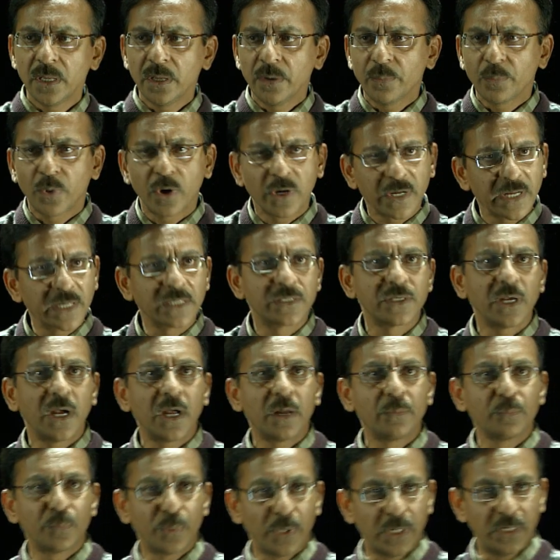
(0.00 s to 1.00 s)
For
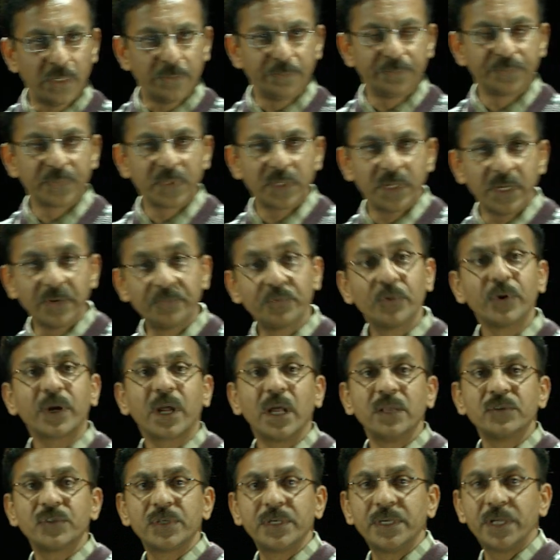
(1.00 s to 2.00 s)
example, if we
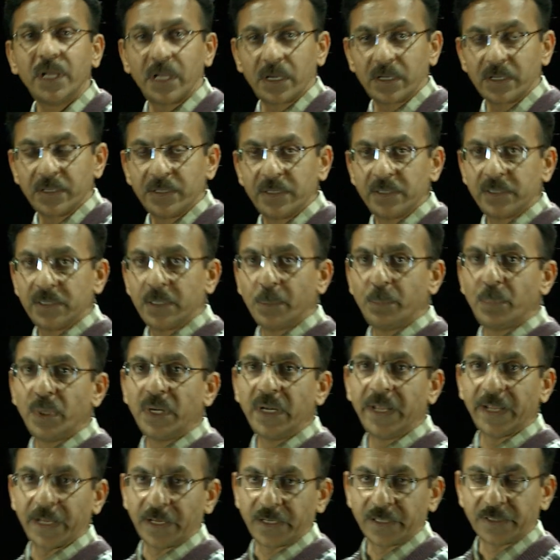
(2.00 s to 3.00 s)
consider the
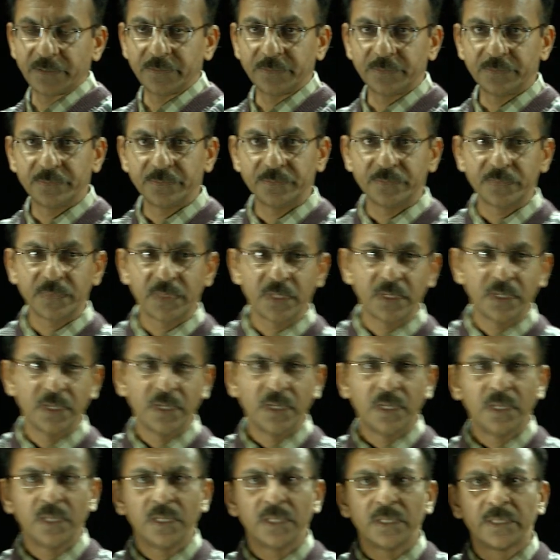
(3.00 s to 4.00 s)
building,
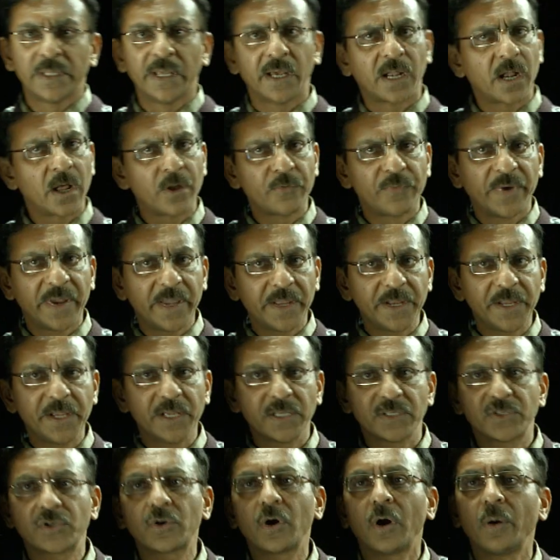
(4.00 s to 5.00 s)
there are
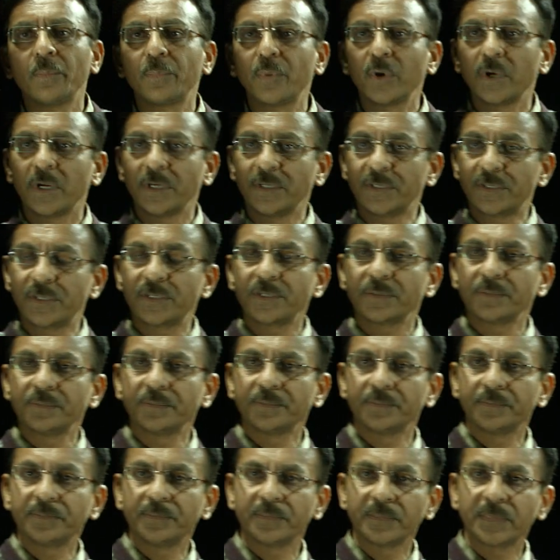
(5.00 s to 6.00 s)
various components,
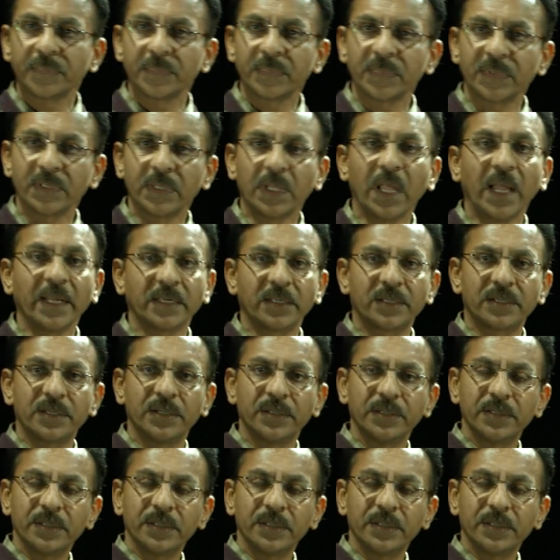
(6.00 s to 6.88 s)
like